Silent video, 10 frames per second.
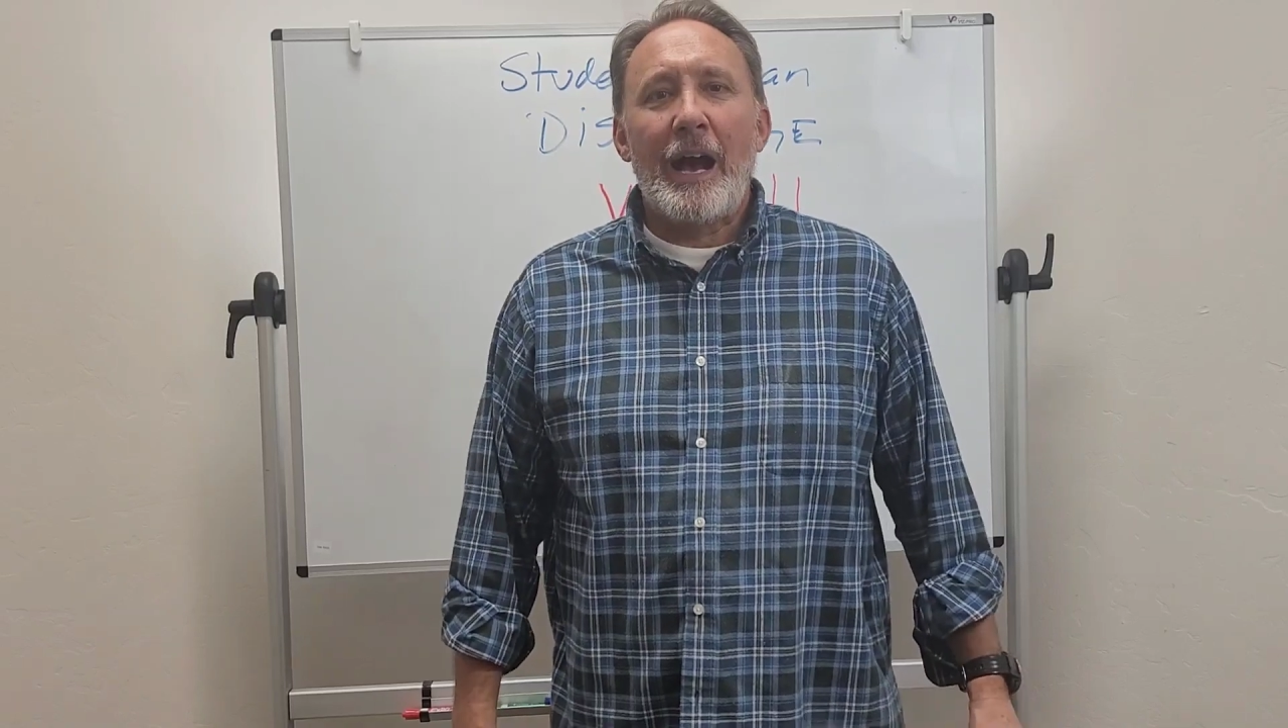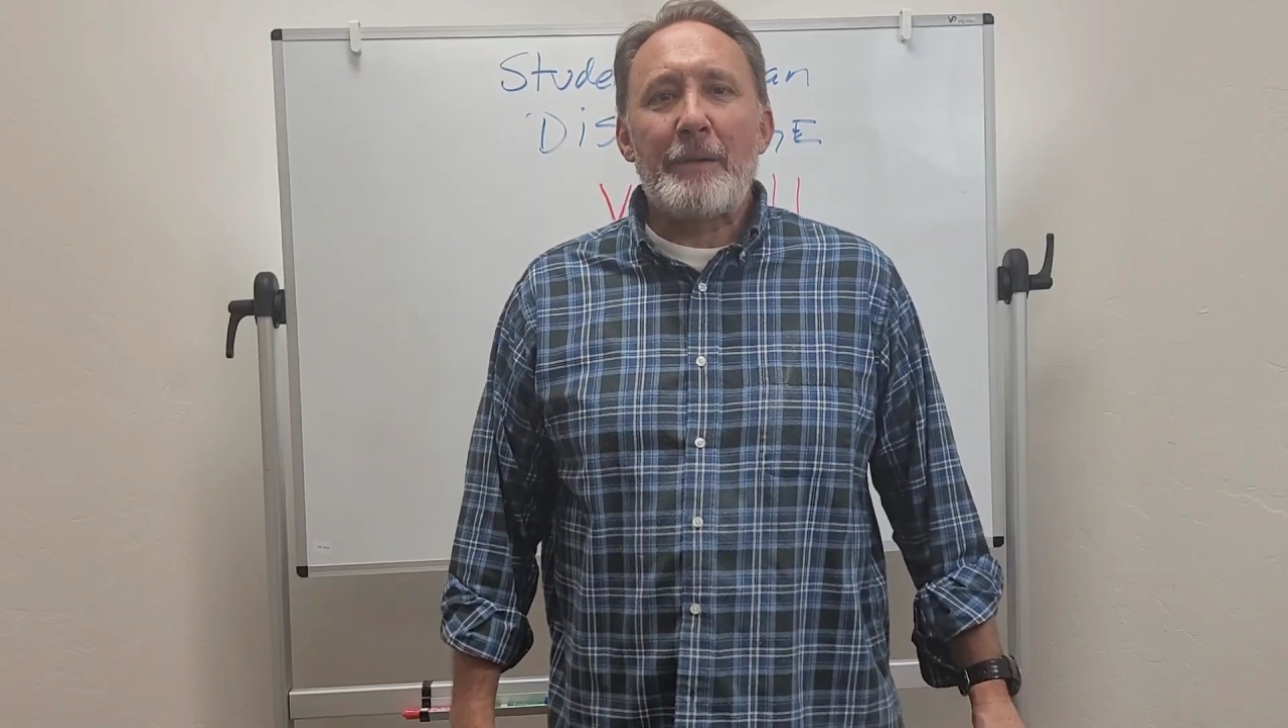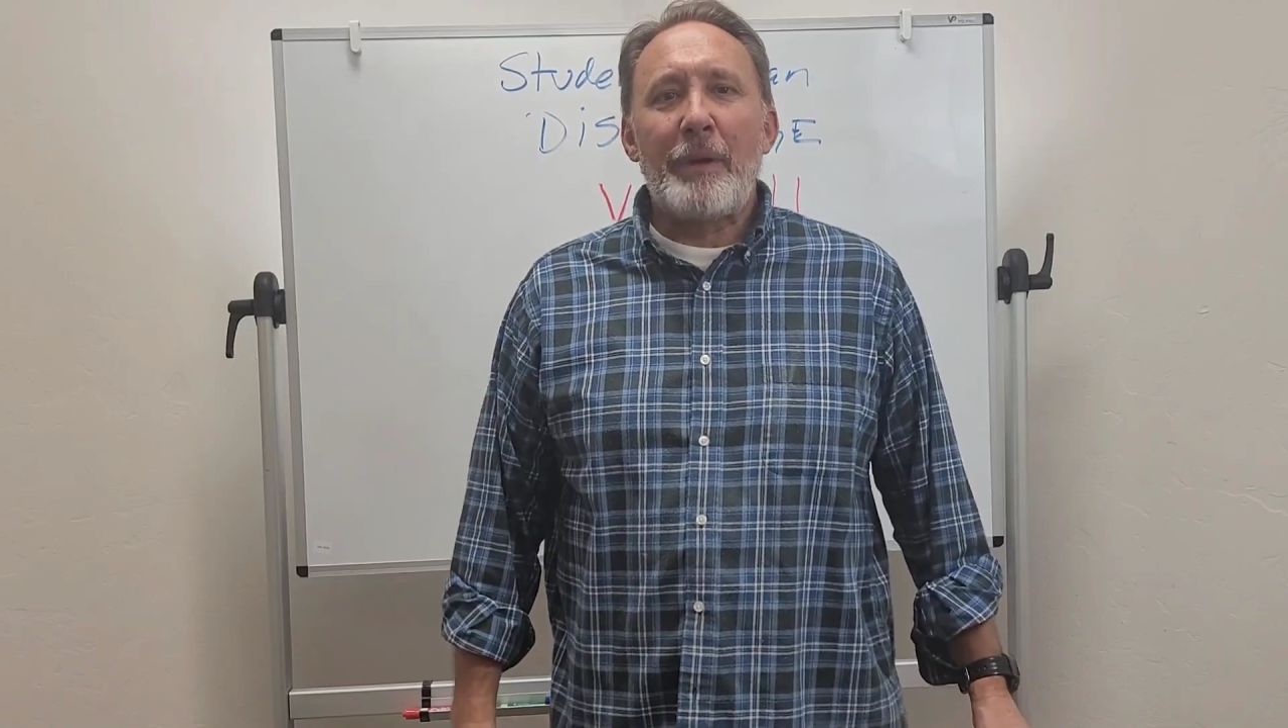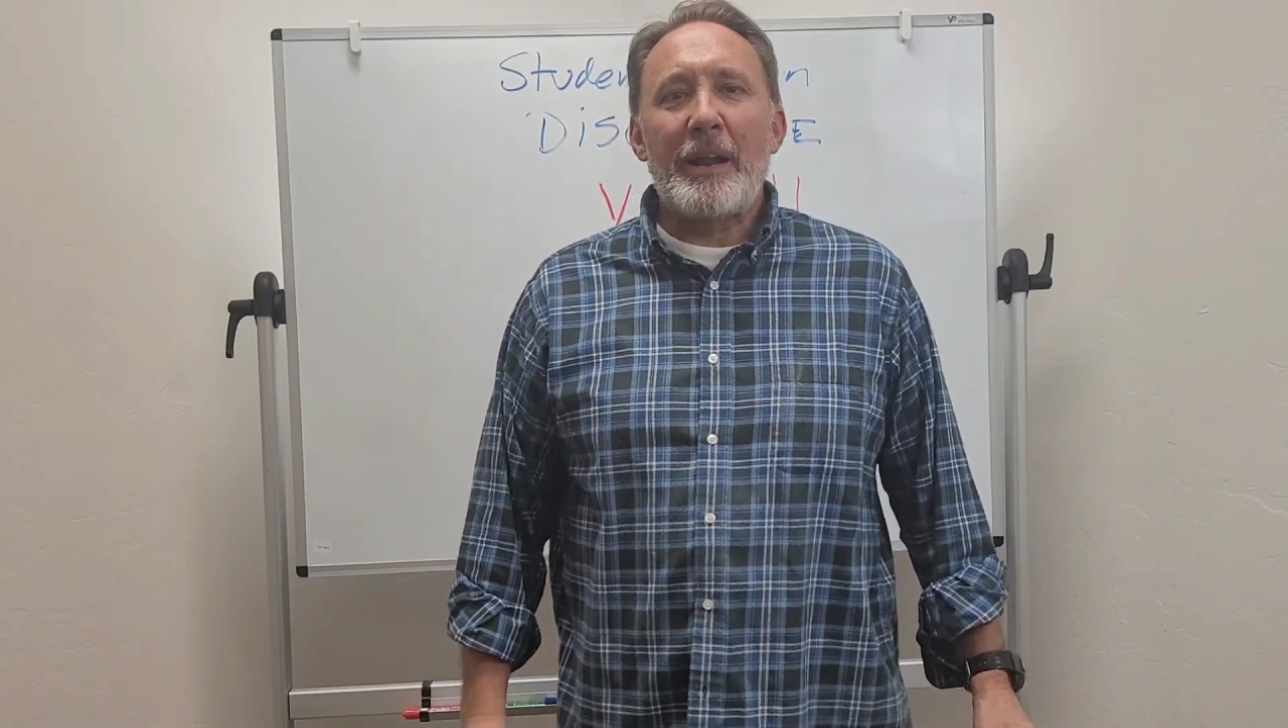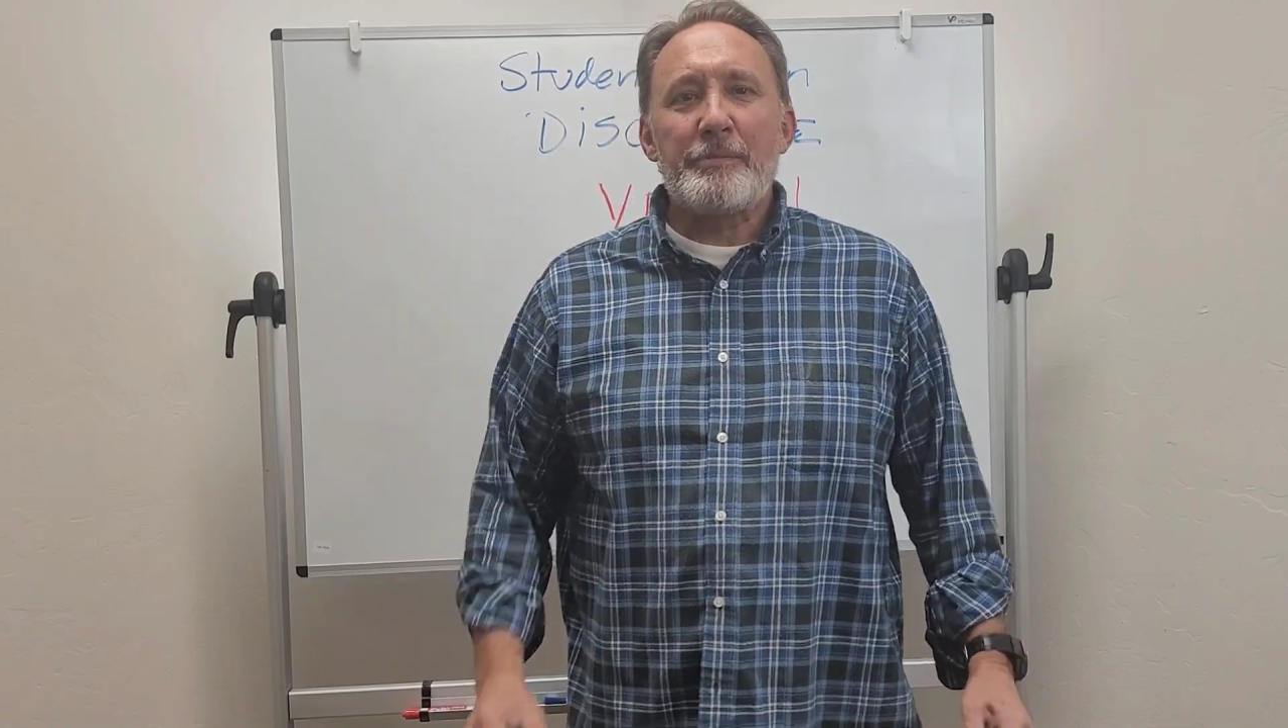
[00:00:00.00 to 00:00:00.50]

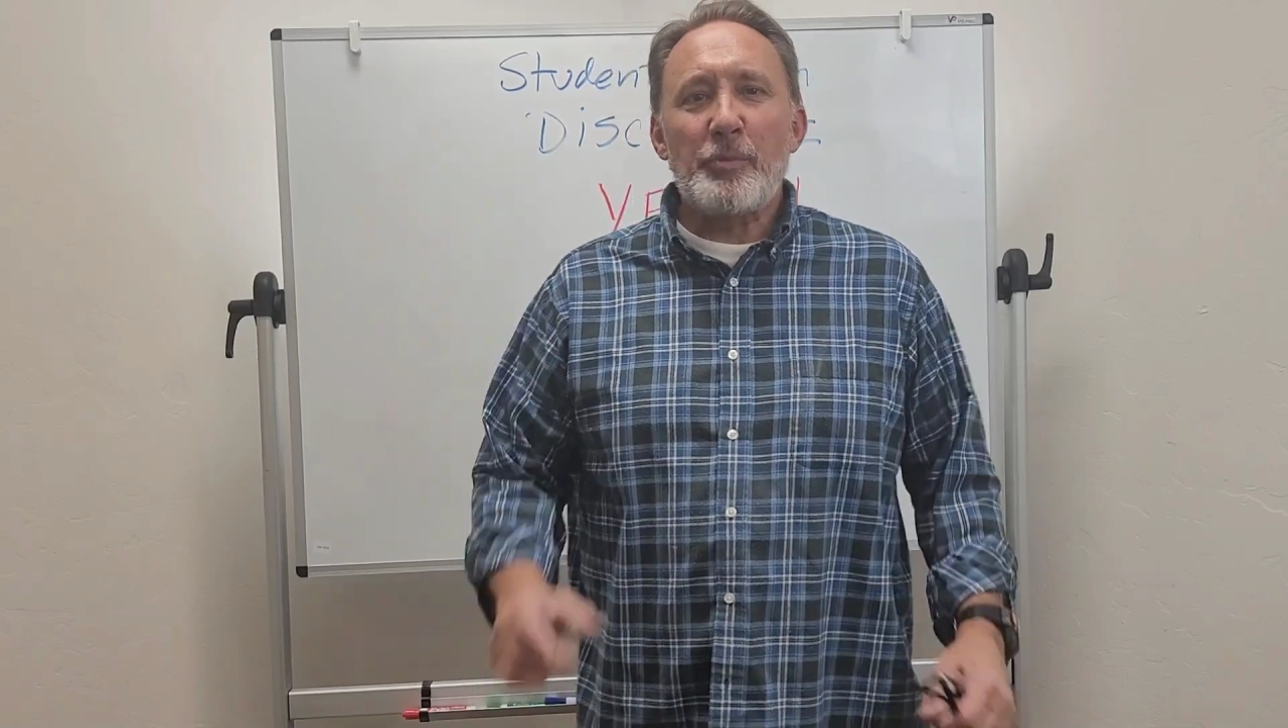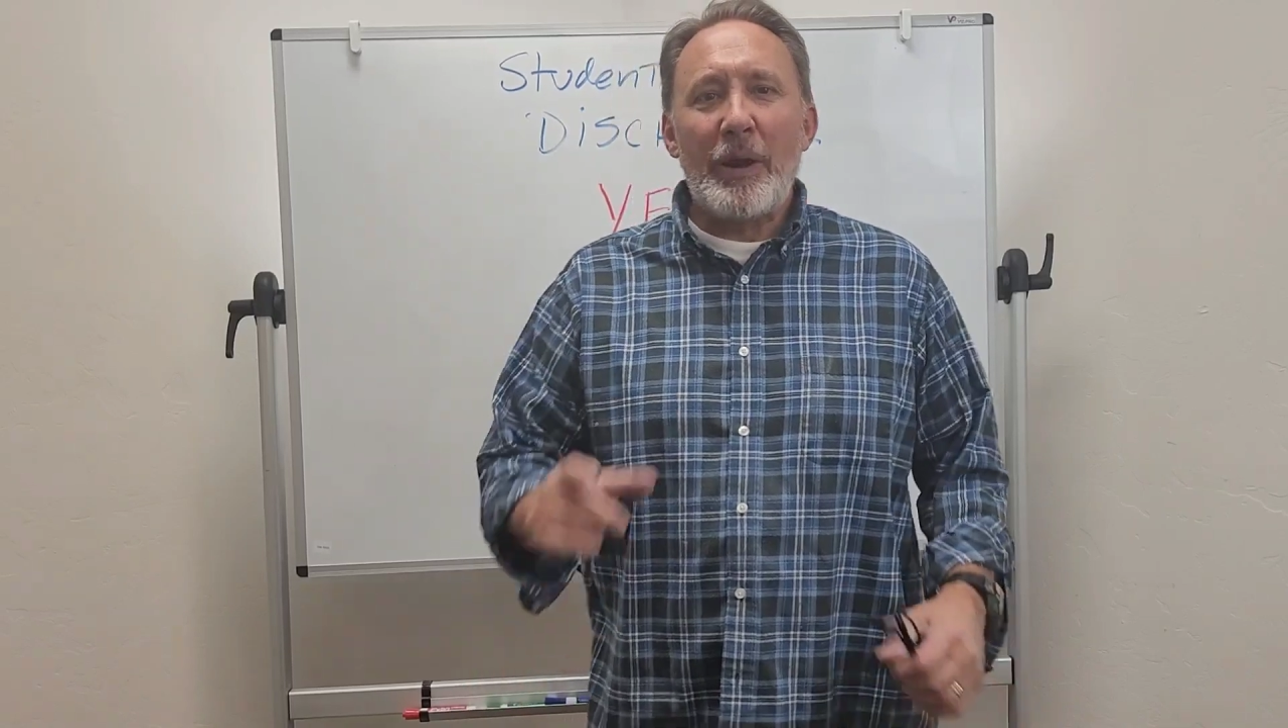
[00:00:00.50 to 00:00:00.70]
Hi, my name is